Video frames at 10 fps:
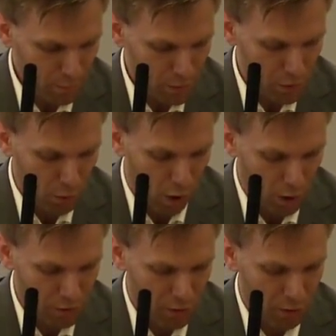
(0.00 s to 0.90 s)
So
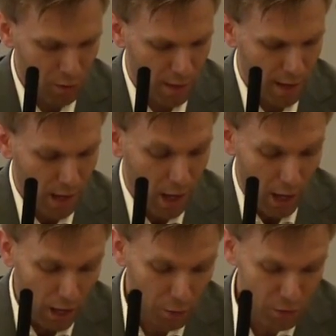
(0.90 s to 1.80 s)
also,
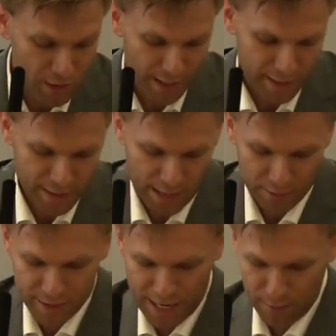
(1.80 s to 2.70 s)
other states have
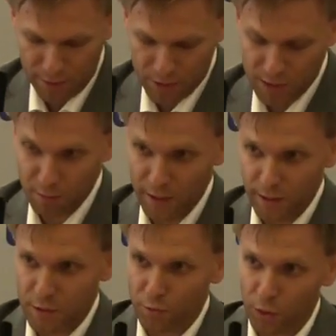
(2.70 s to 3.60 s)
established
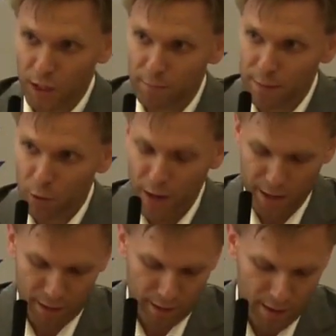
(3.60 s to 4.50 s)
templates for
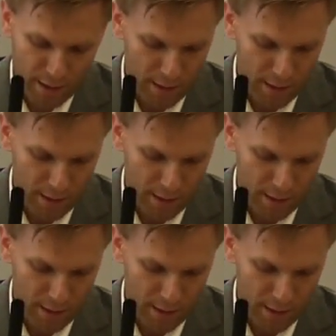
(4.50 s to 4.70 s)
commemorating